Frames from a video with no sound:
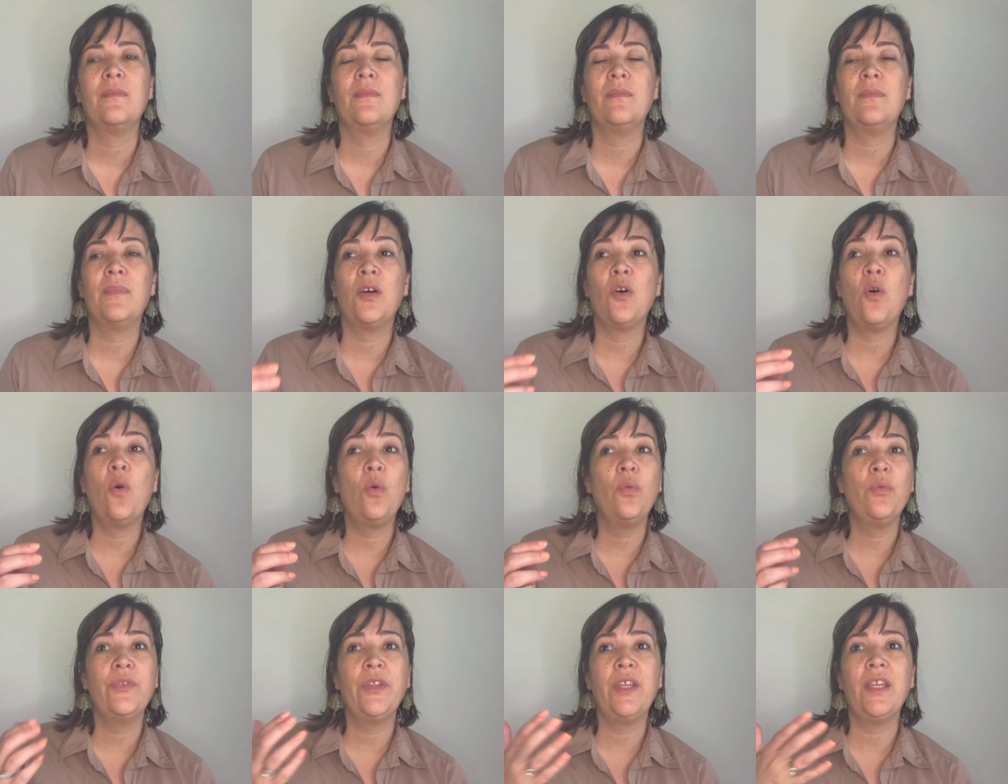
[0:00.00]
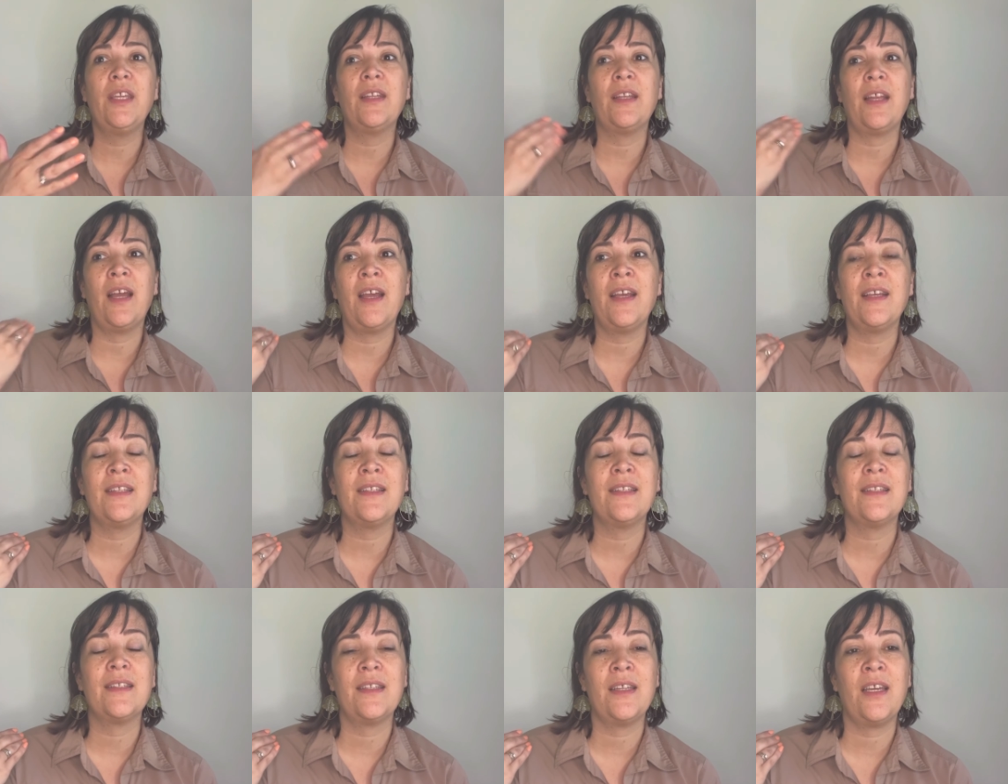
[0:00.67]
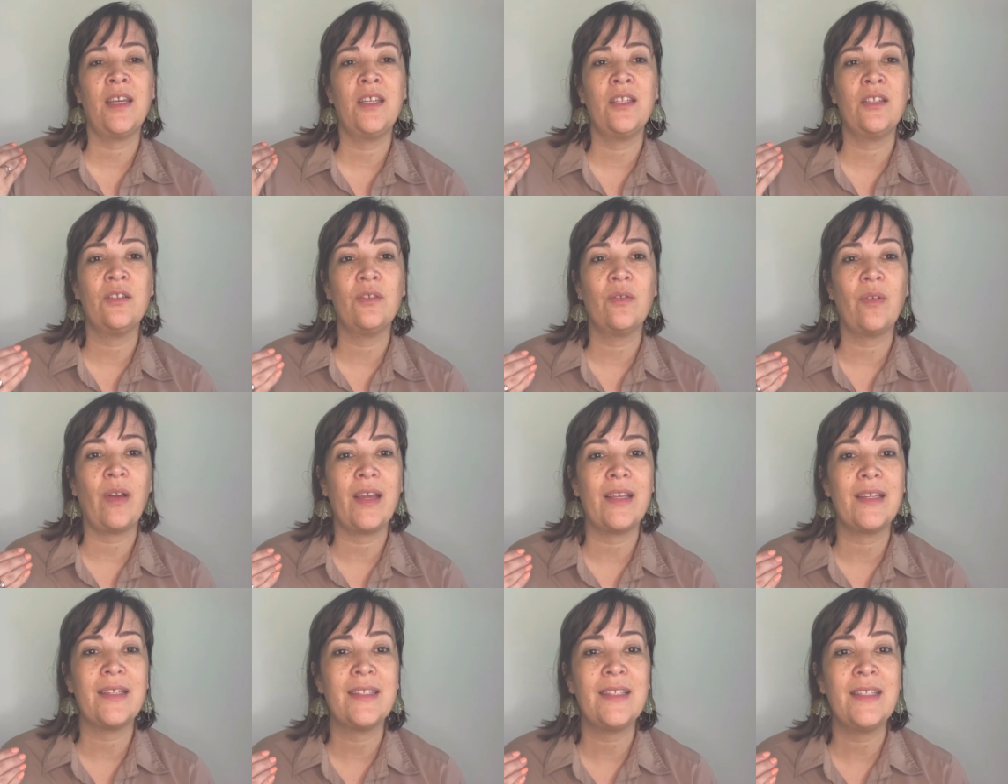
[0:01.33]
but only in hindsight do
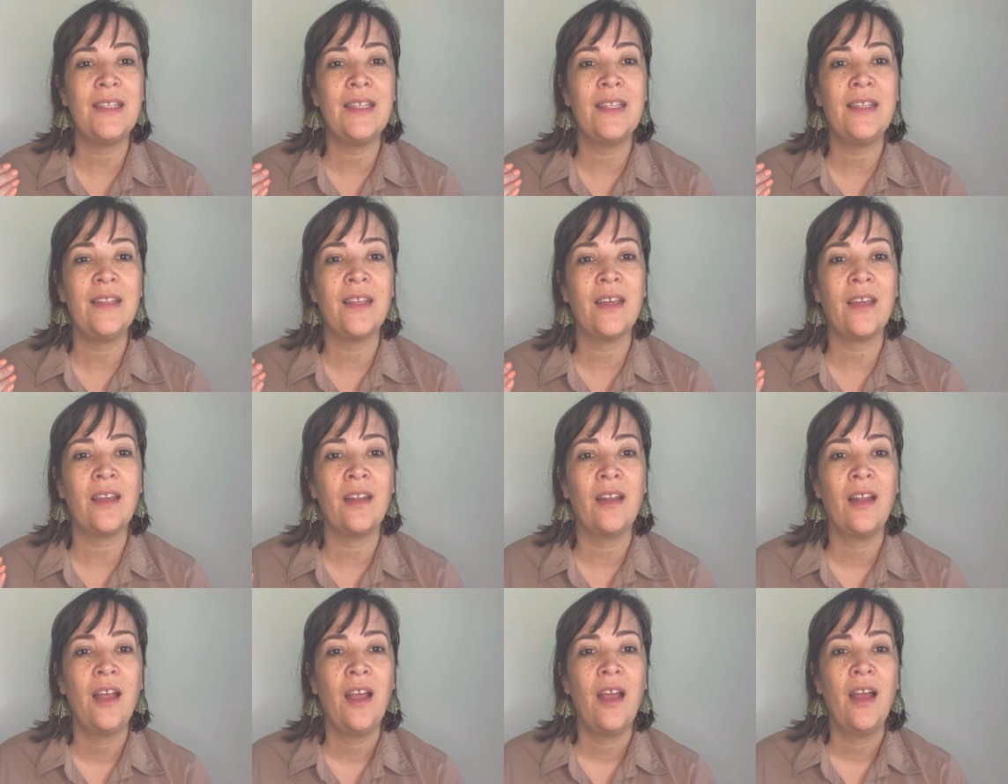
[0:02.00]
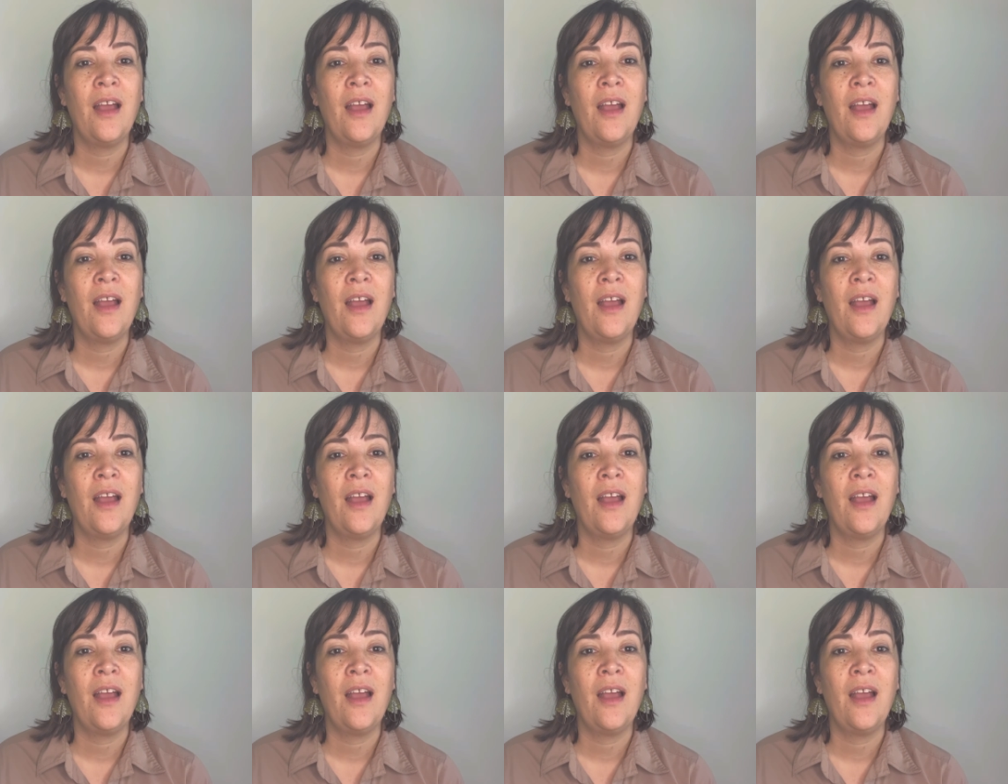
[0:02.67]
I see that